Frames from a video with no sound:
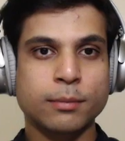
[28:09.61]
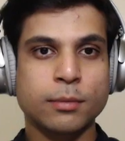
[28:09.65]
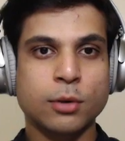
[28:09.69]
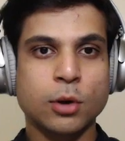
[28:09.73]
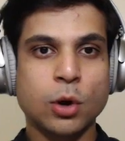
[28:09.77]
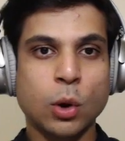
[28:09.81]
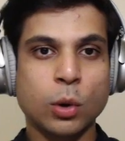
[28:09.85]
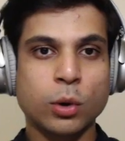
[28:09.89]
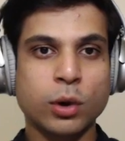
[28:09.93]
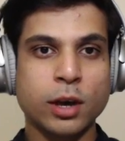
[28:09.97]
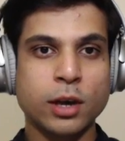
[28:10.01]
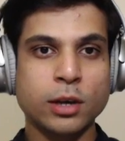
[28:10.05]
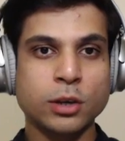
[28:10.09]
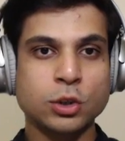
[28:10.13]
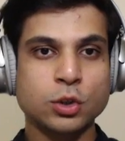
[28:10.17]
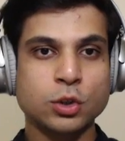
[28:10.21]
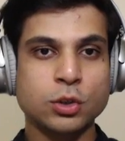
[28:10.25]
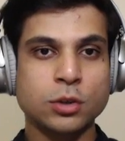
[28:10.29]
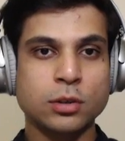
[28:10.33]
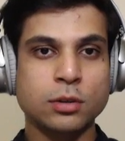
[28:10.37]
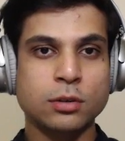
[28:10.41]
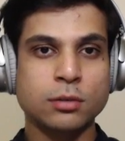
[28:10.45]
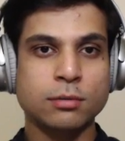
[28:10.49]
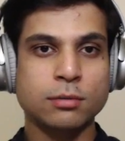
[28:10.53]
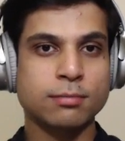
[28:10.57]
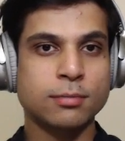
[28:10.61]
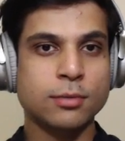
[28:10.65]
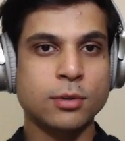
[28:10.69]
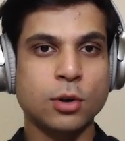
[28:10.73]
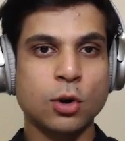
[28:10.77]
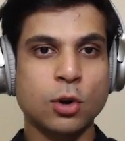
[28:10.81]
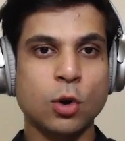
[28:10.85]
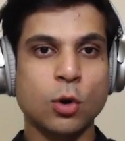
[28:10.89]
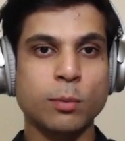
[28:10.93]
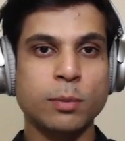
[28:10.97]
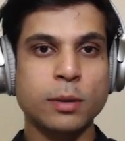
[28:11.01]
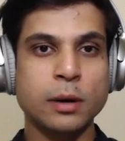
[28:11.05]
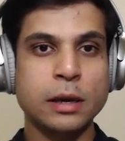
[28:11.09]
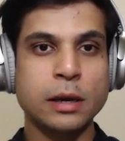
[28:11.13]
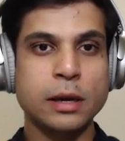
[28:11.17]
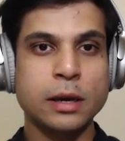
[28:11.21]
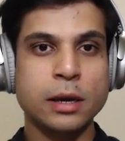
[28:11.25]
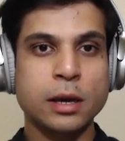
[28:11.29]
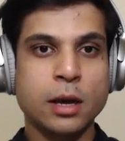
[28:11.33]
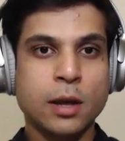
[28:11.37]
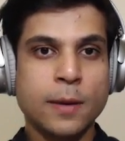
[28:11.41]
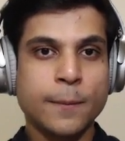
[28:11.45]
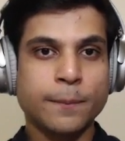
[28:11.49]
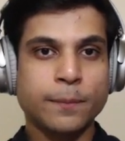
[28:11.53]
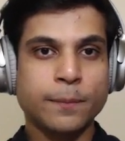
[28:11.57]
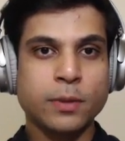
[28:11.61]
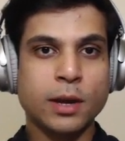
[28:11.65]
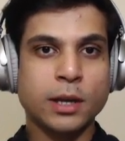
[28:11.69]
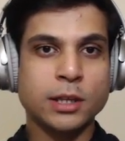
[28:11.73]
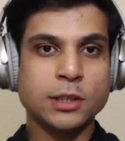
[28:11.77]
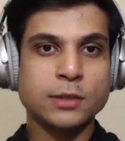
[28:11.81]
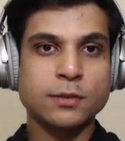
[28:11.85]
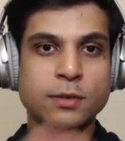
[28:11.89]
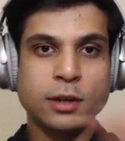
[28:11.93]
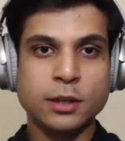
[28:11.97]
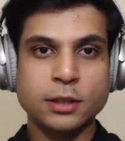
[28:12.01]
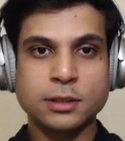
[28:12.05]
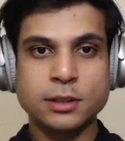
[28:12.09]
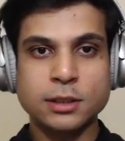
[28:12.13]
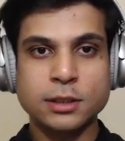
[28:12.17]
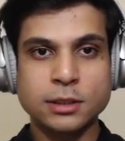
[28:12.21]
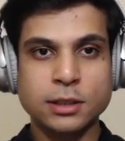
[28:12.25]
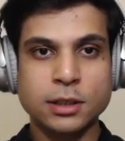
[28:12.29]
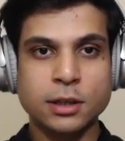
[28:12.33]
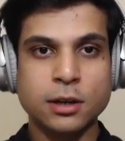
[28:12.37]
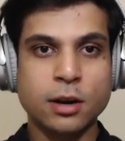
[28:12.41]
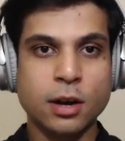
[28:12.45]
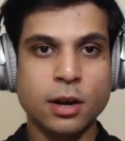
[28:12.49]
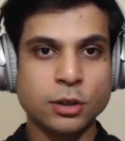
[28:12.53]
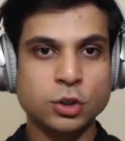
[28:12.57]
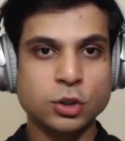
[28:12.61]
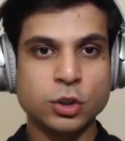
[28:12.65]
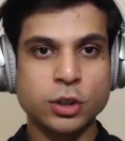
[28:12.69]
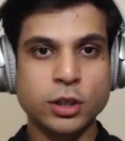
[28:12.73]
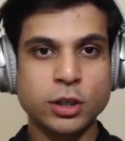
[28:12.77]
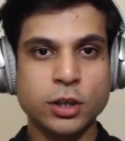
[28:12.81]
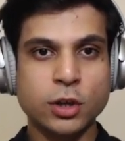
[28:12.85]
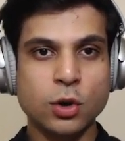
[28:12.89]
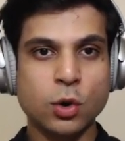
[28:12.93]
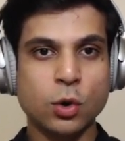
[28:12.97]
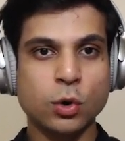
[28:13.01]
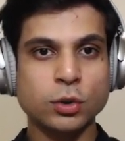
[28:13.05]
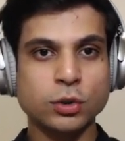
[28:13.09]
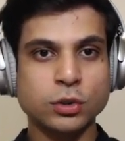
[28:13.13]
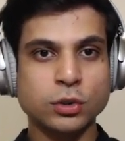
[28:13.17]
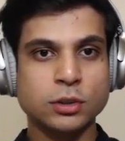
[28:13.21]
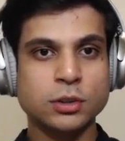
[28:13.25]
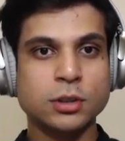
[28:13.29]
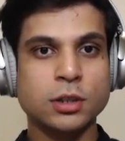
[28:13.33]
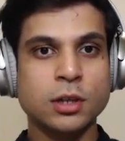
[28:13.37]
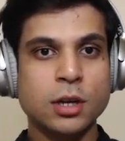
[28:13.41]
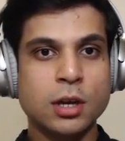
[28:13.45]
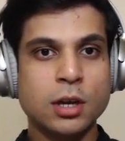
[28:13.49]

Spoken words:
location globally as far as this industry goes.